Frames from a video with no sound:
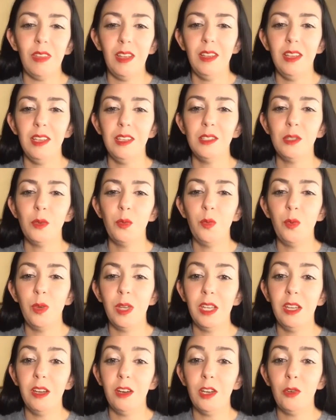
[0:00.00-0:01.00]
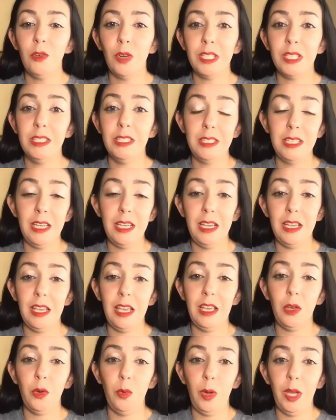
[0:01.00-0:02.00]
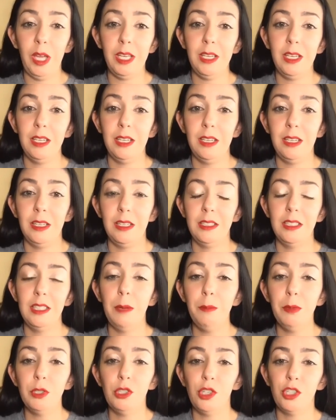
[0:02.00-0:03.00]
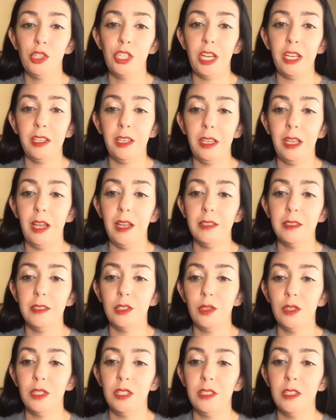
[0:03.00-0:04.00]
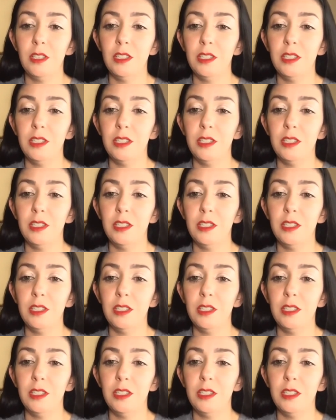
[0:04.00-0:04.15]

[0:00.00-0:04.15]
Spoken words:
is we are going to take a quick temperature check again. So this is our